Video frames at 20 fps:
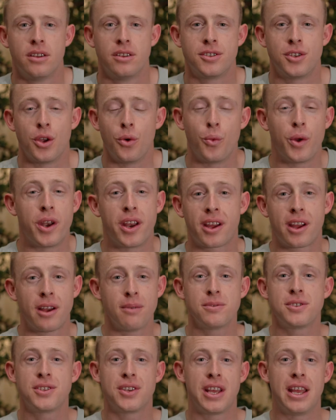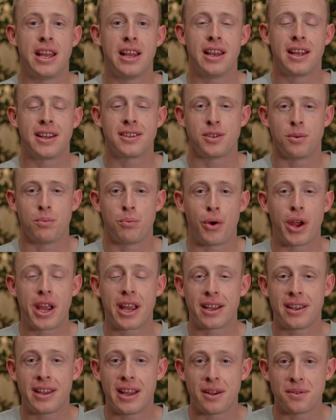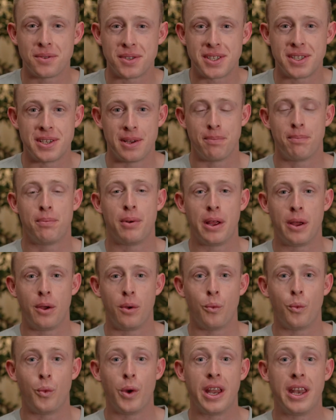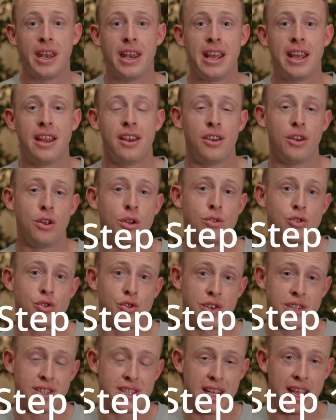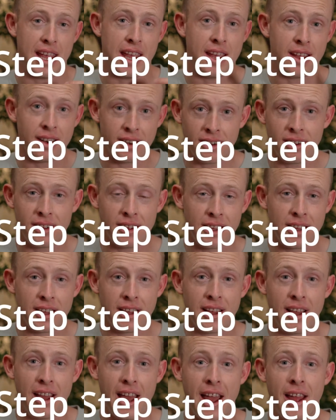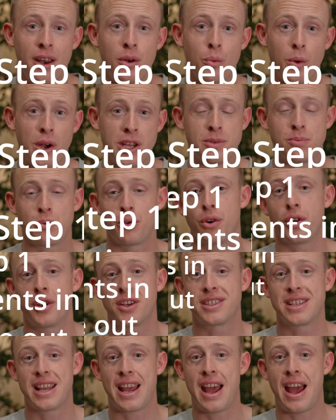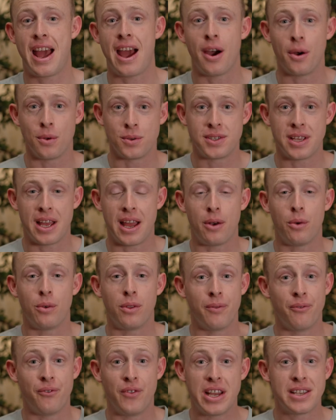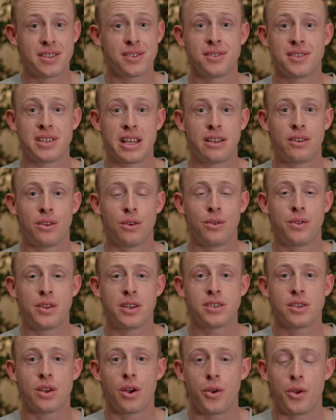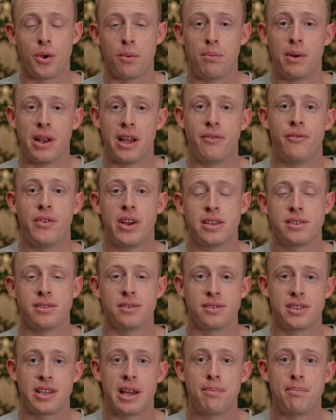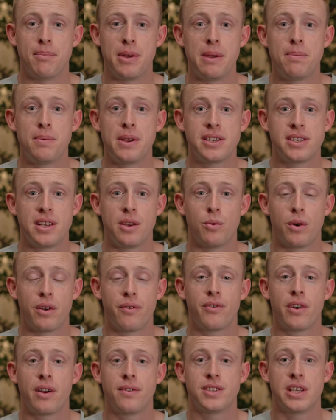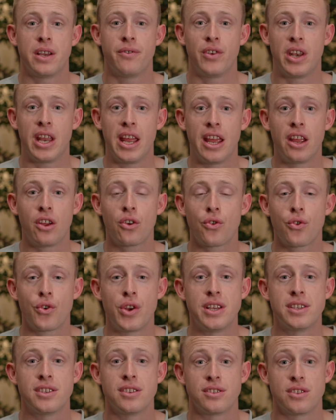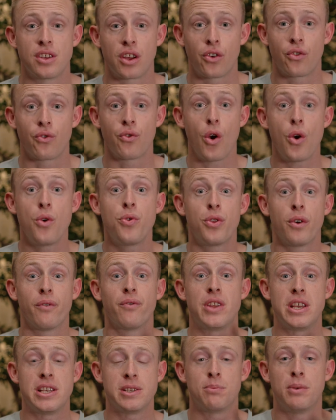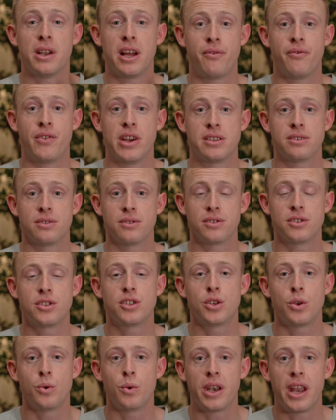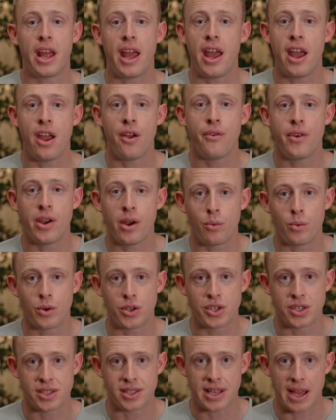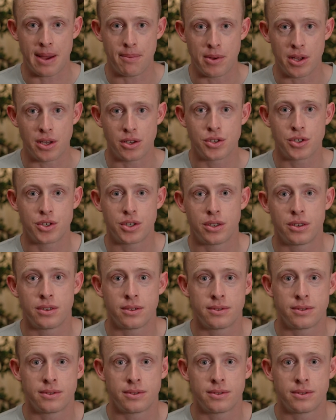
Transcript: So when it comes to healing, to break it down simply, we need nutrients in and waste products out. And the vessels that do this are your blood vessels. Now, BPC157 increases the growth of these blood vessels to an area which is damaged.